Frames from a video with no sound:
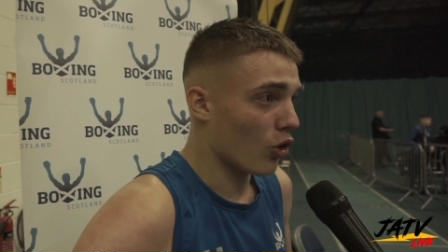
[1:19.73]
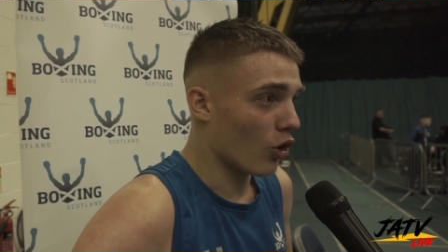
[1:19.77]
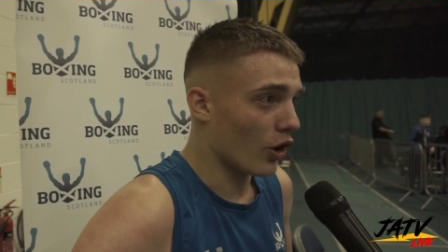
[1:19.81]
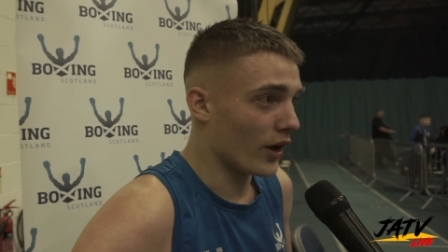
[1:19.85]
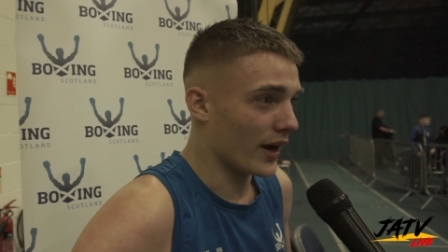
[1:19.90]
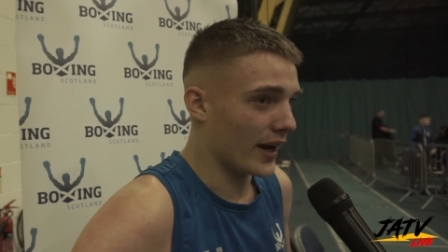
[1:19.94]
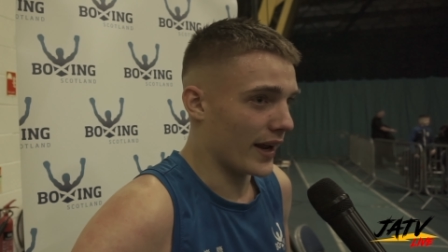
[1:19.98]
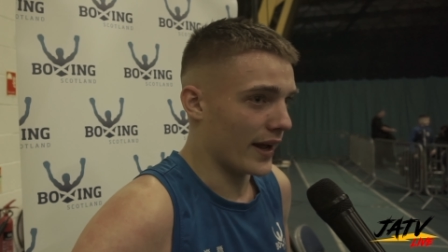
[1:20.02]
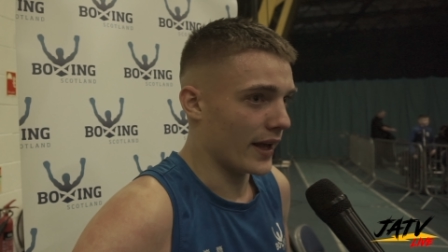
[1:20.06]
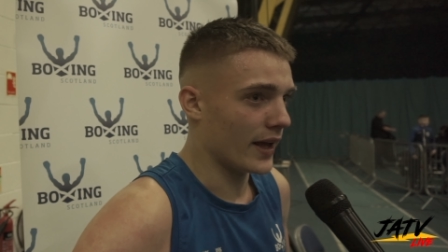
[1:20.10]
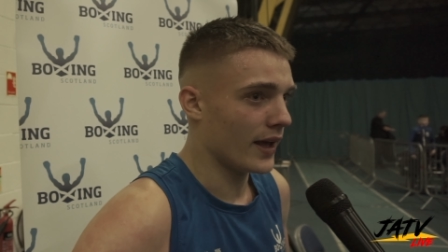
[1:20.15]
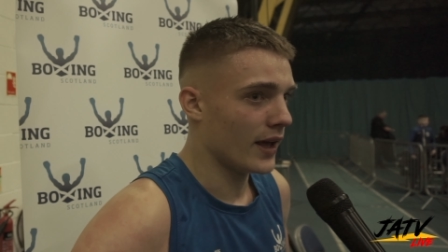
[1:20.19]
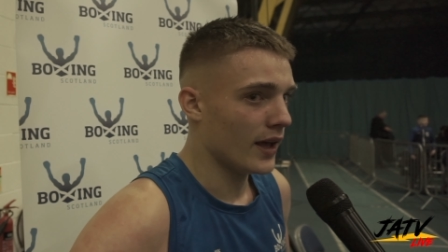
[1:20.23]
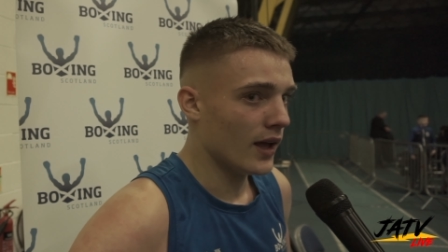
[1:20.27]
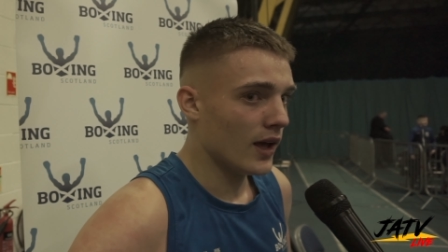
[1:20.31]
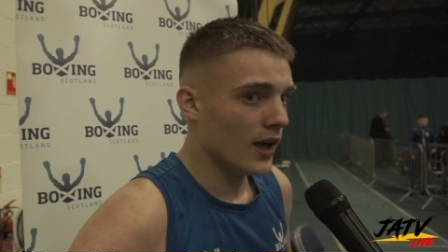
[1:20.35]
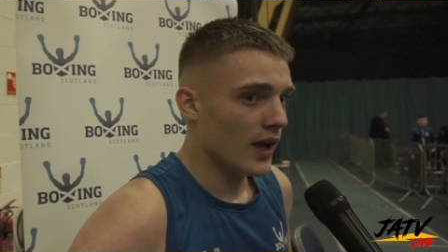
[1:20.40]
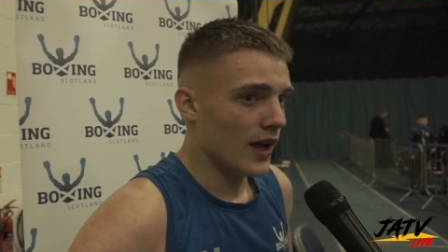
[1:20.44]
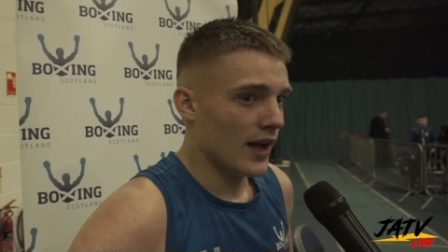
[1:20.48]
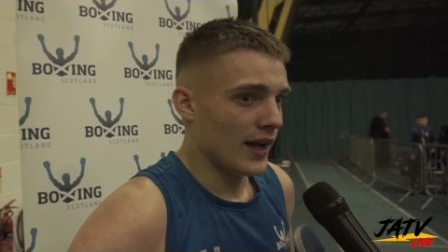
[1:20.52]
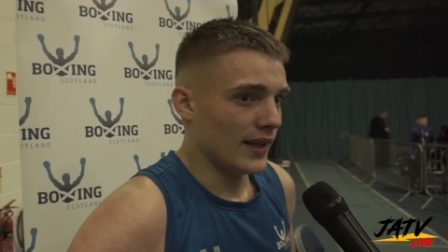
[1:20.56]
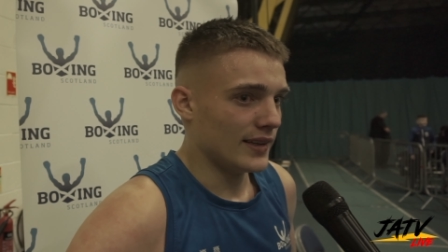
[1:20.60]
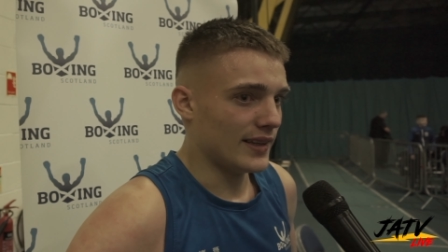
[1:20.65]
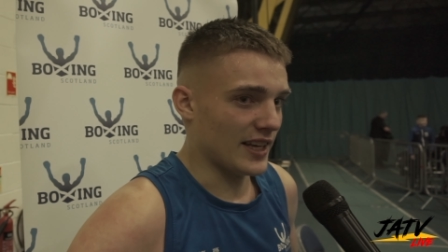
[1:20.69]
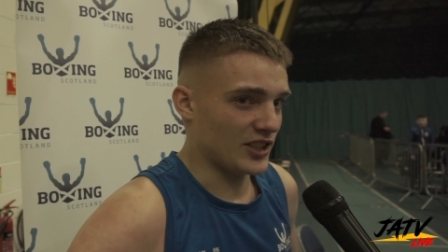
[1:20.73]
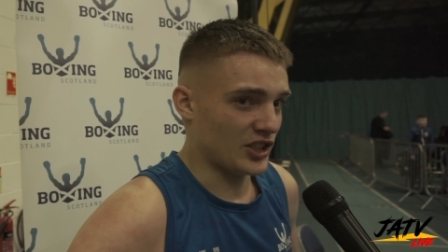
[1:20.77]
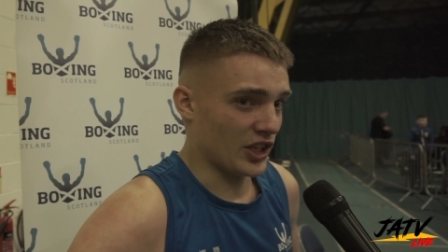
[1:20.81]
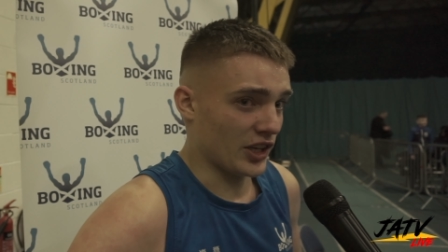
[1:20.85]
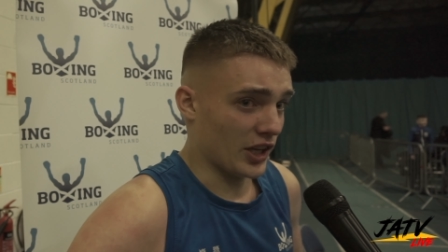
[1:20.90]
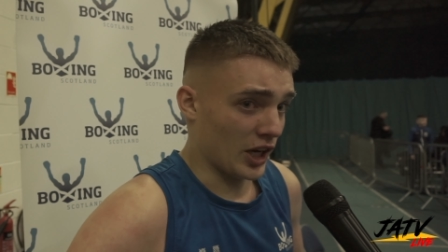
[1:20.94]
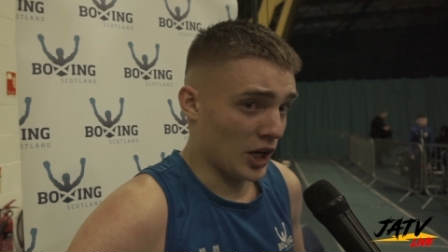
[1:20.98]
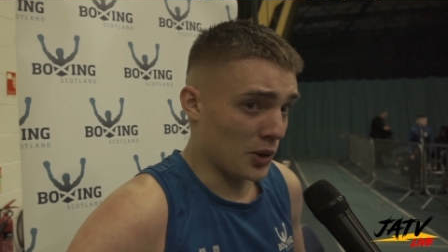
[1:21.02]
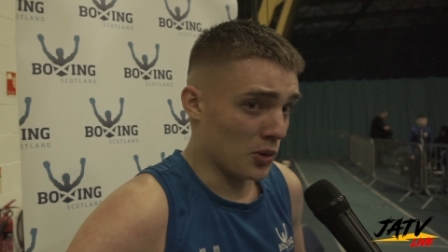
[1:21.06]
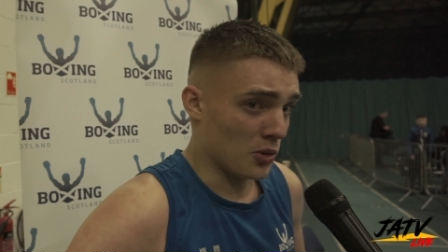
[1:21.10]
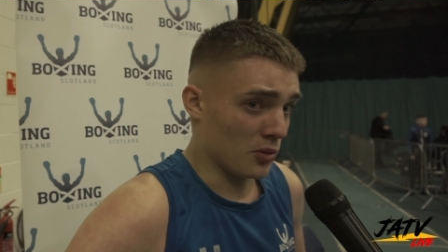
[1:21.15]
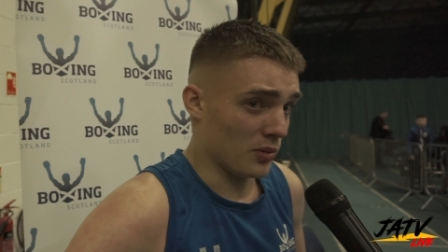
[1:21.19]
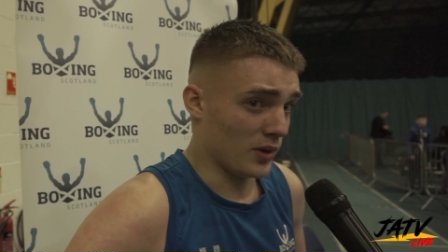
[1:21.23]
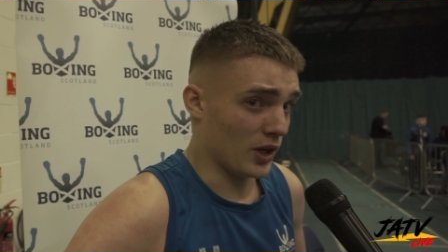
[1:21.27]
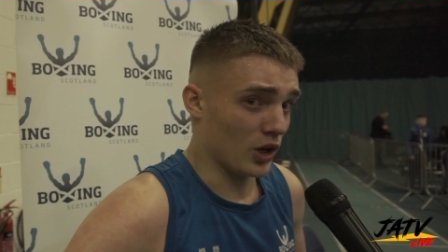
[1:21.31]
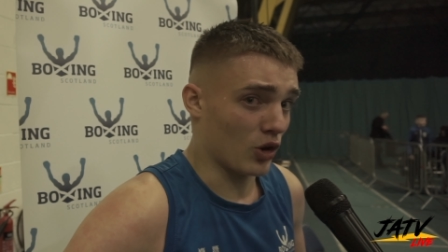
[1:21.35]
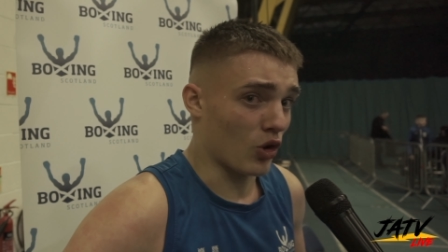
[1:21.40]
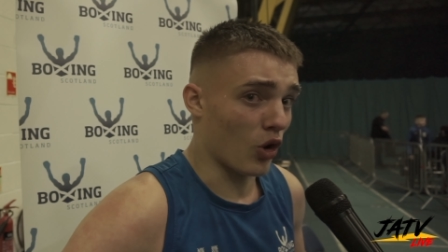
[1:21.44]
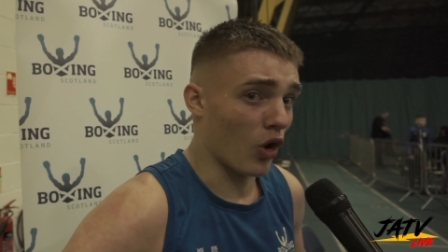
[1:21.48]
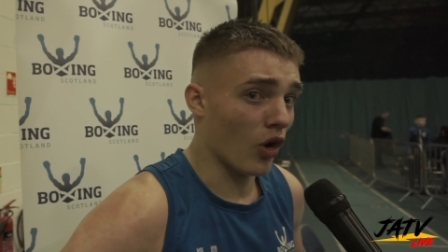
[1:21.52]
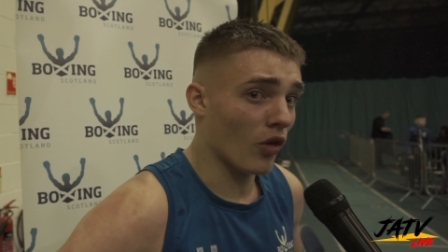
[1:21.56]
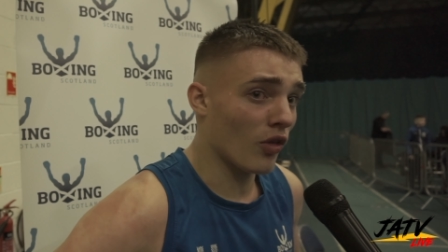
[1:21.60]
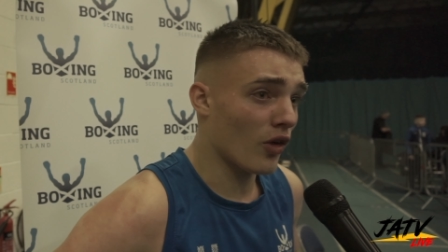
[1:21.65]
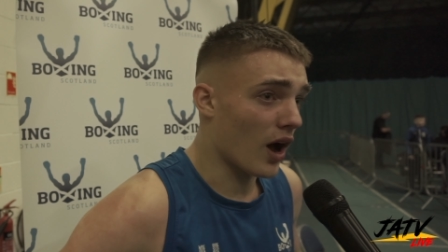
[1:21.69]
going to disagree with him in the corner.